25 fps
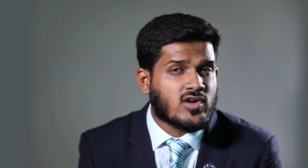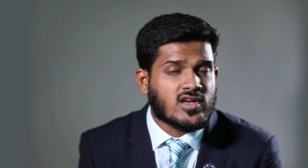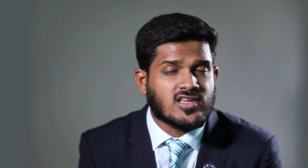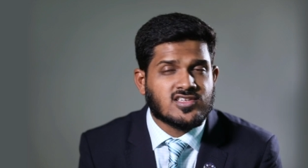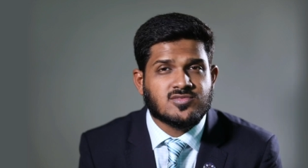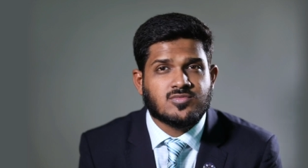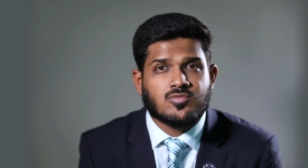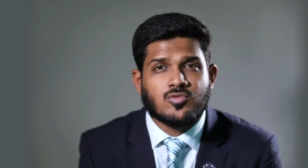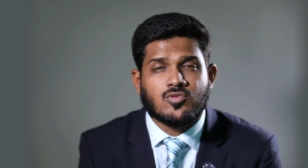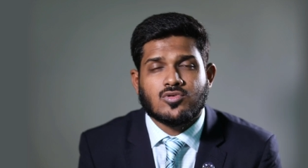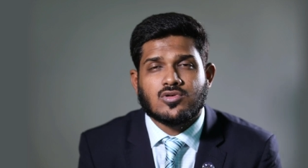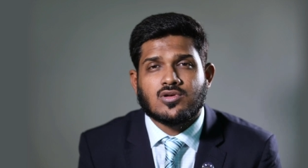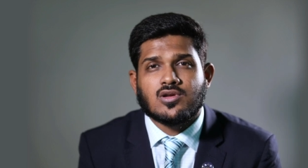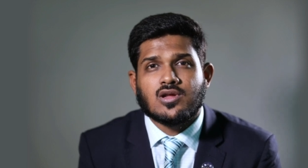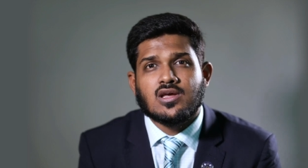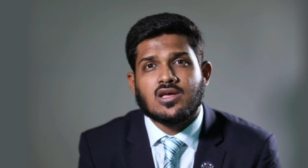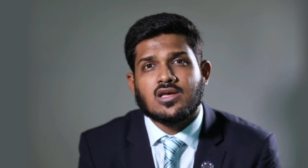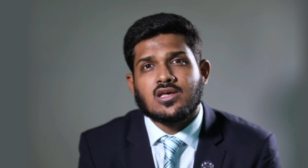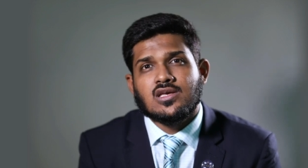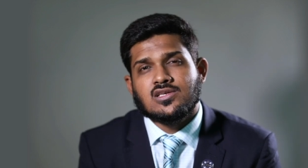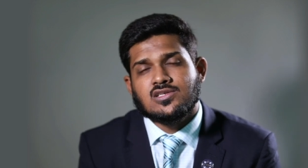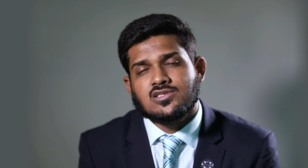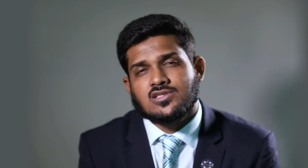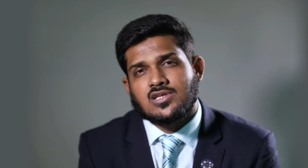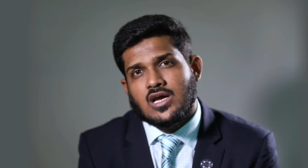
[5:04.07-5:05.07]
transport,
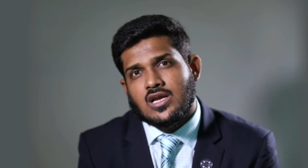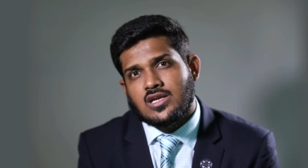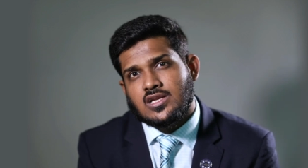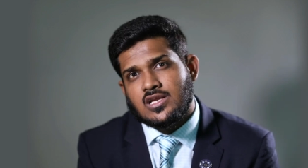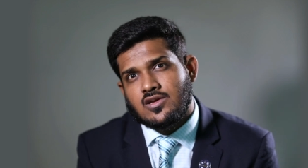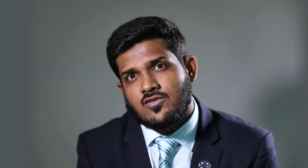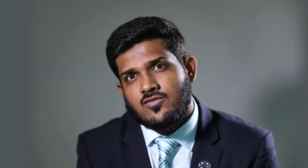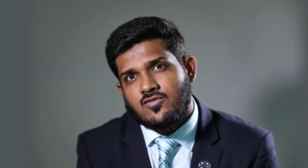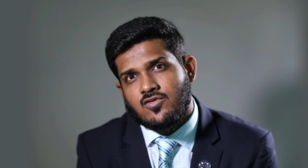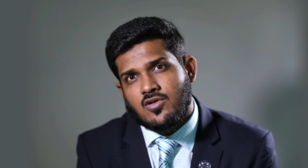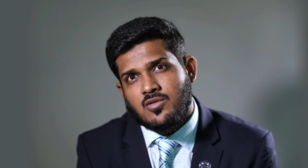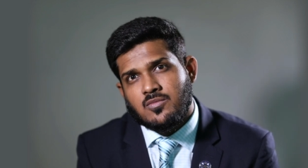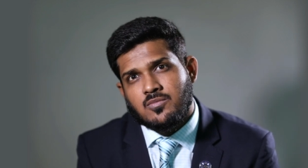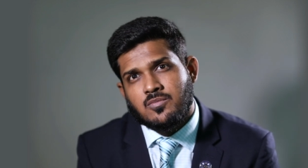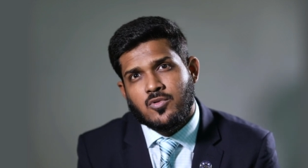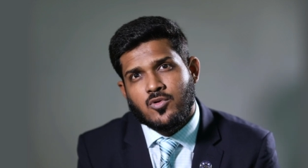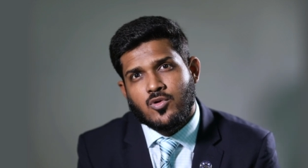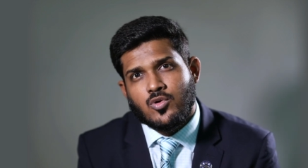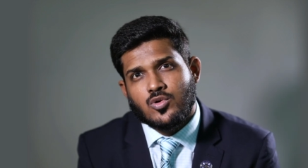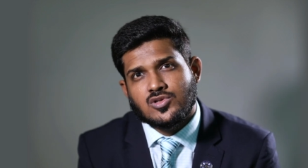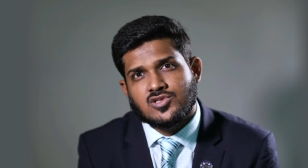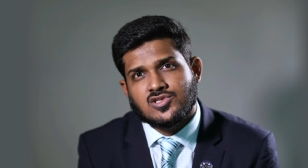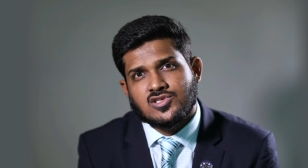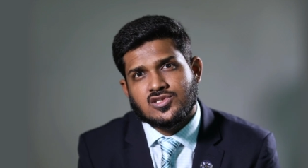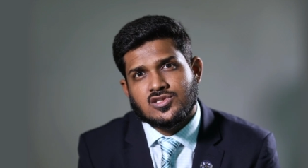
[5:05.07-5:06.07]
starting from
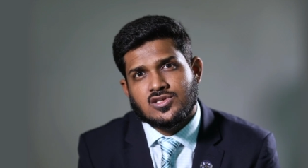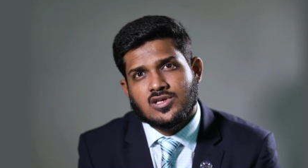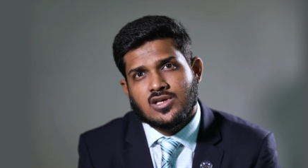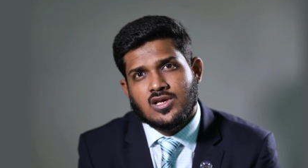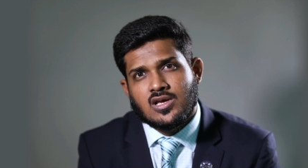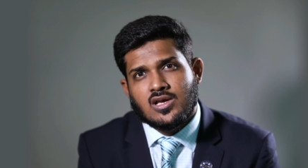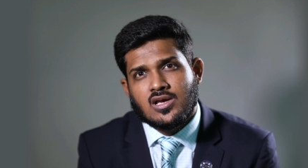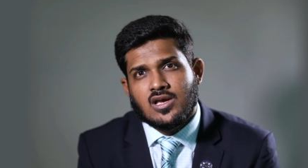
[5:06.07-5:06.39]
ports,